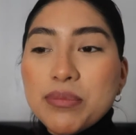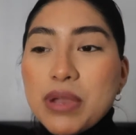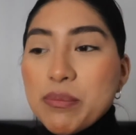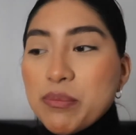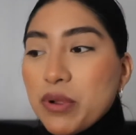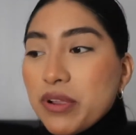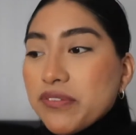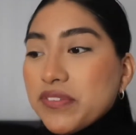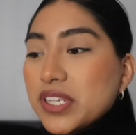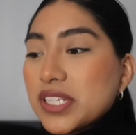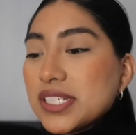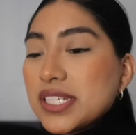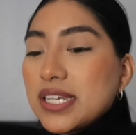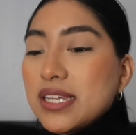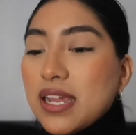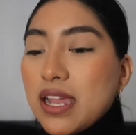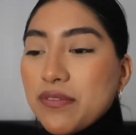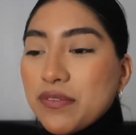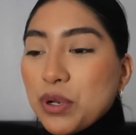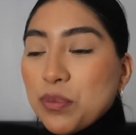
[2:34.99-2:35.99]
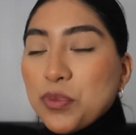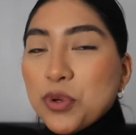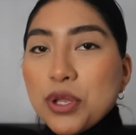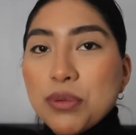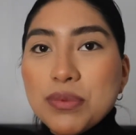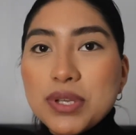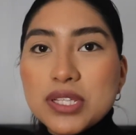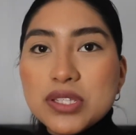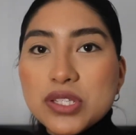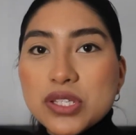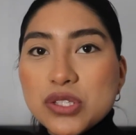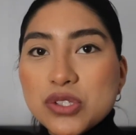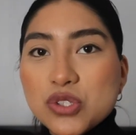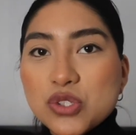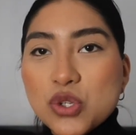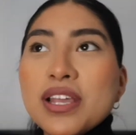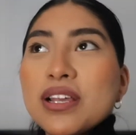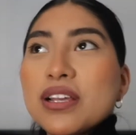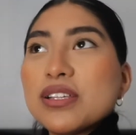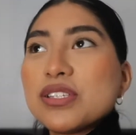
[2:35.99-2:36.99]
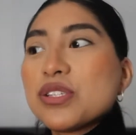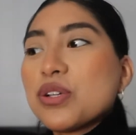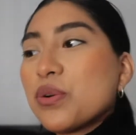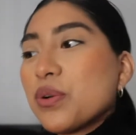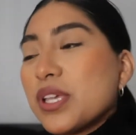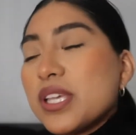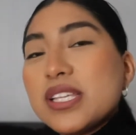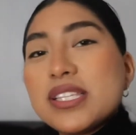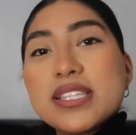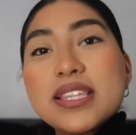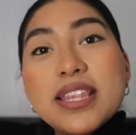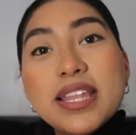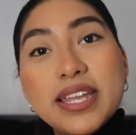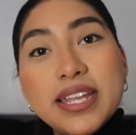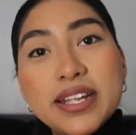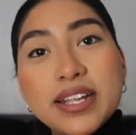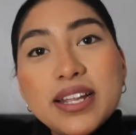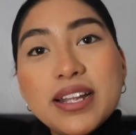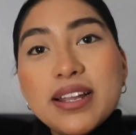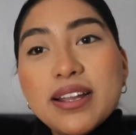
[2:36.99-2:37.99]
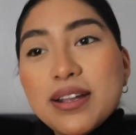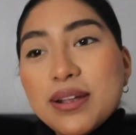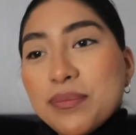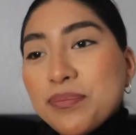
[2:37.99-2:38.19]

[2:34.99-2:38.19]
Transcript: My boyfriend did have an appointment, so he's there,